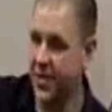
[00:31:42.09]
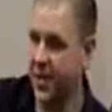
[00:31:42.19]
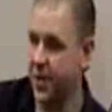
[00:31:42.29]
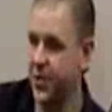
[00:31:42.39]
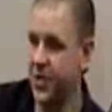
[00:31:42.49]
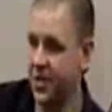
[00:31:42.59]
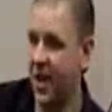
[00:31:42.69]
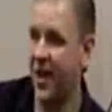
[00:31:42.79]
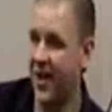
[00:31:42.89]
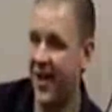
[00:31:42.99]
else goes.
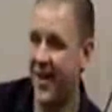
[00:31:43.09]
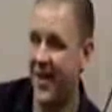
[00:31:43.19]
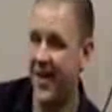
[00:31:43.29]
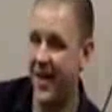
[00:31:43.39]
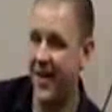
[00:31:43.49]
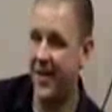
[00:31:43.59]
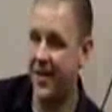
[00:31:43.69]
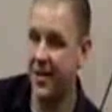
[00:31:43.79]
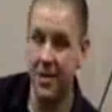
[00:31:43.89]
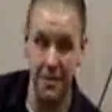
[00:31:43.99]

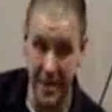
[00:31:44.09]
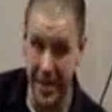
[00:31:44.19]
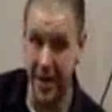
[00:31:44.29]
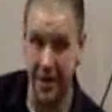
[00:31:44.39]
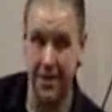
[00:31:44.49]
We go.